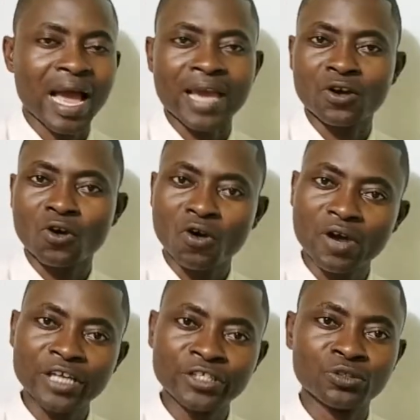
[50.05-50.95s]
I
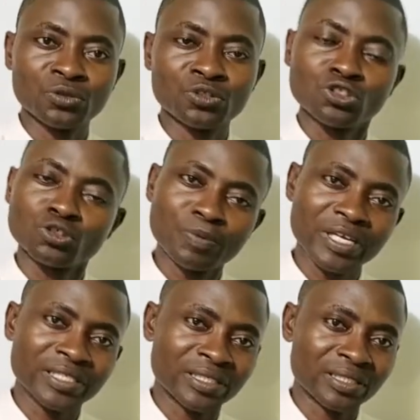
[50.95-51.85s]
encourage you to
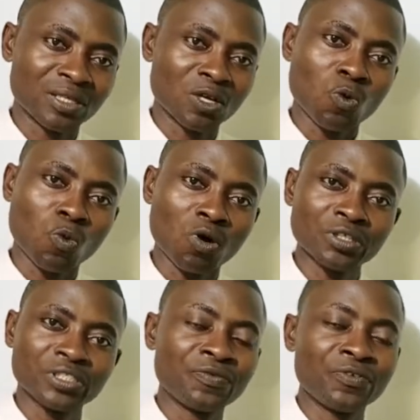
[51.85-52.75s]
please
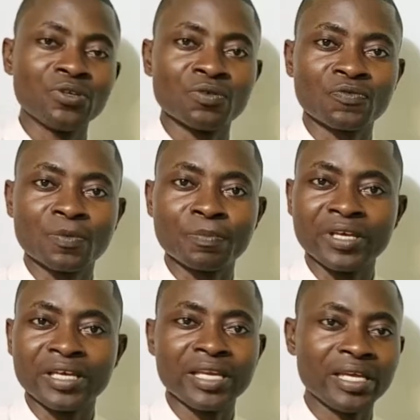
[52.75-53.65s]
watch this video from
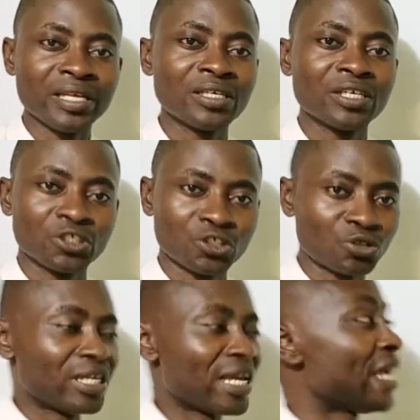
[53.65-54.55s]
beginning
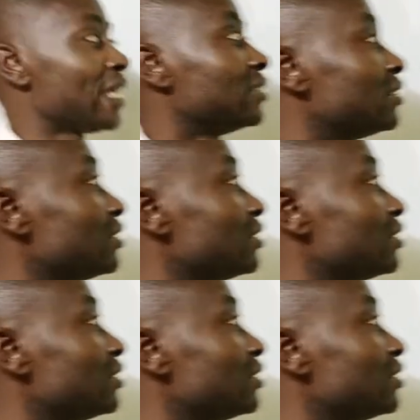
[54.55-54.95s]
to the end.